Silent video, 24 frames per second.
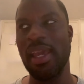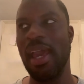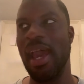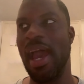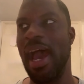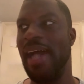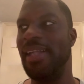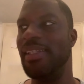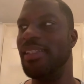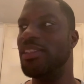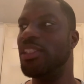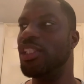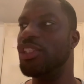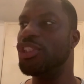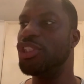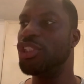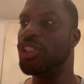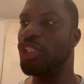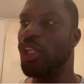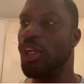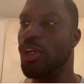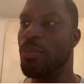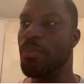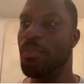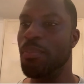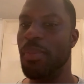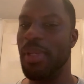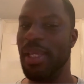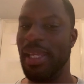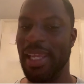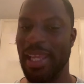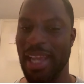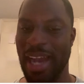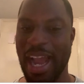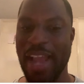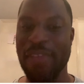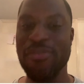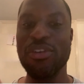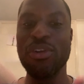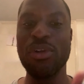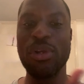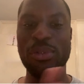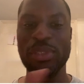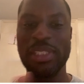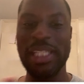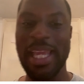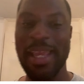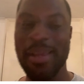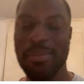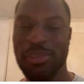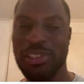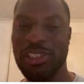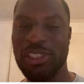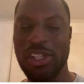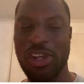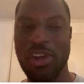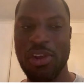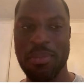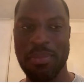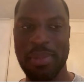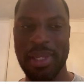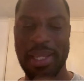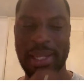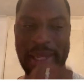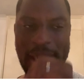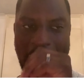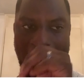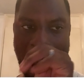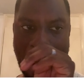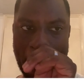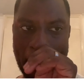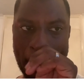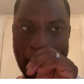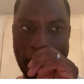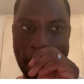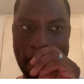And it just showed me, I feel it was him showing me that